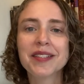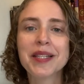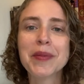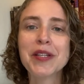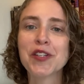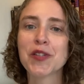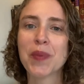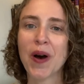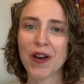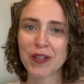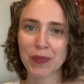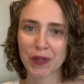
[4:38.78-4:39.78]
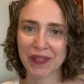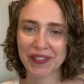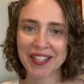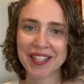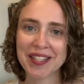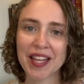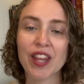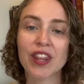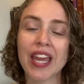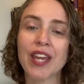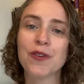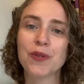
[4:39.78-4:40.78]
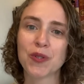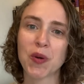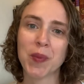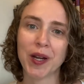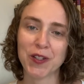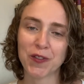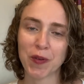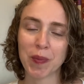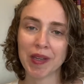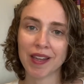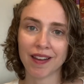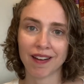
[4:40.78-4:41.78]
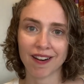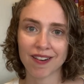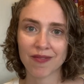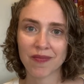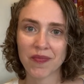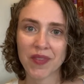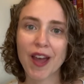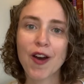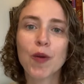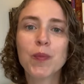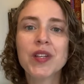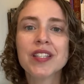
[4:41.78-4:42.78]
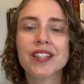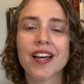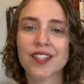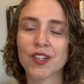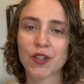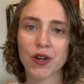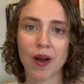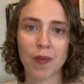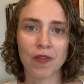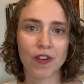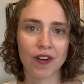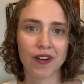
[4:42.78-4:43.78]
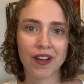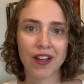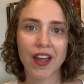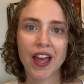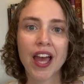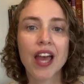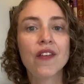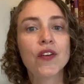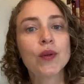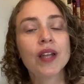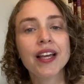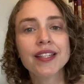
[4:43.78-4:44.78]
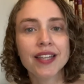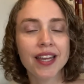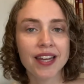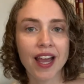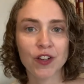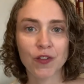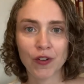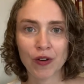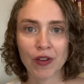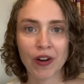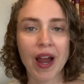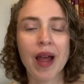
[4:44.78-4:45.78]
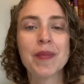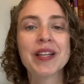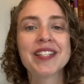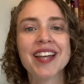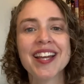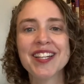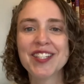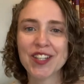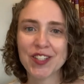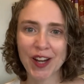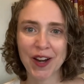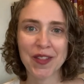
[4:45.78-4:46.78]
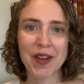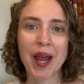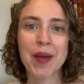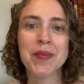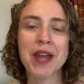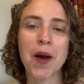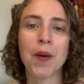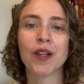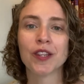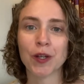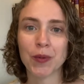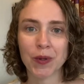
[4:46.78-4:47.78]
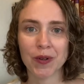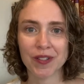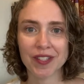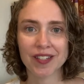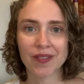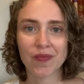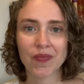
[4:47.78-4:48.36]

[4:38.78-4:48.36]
Let me just pause briefly to say thank you so much for being here. I hope these lessons are helpful. If you'd like to connect further, I'm excited to share that I am now on Locals.